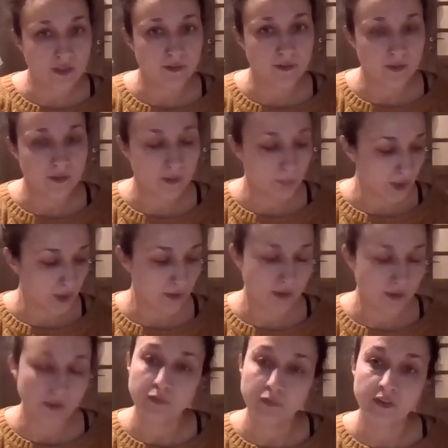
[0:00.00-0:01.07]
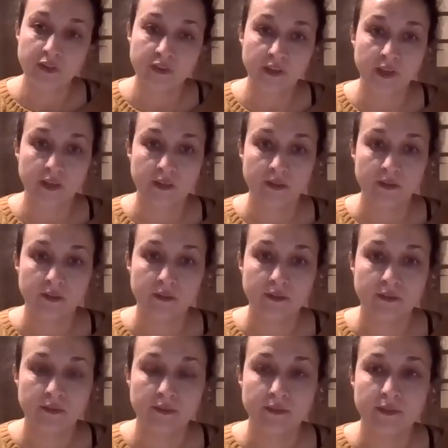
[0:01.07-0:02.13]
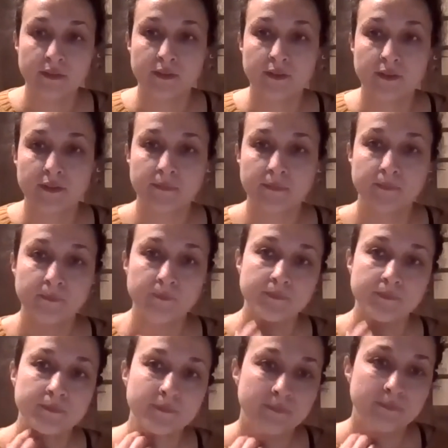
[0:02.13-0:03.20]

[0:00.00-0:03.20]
in the beginning of this year. Okay,